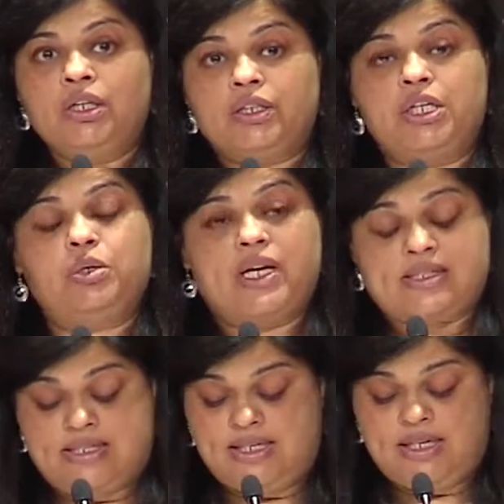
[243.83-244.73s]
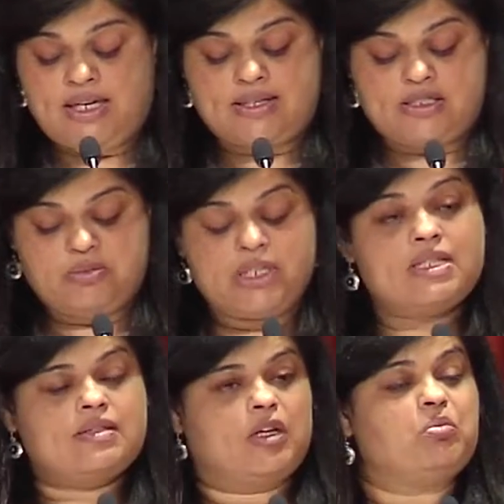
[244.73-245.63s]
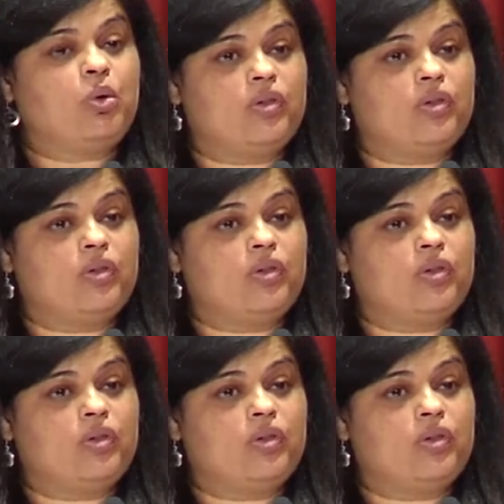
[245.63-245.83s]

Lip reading: The USDA estimates that more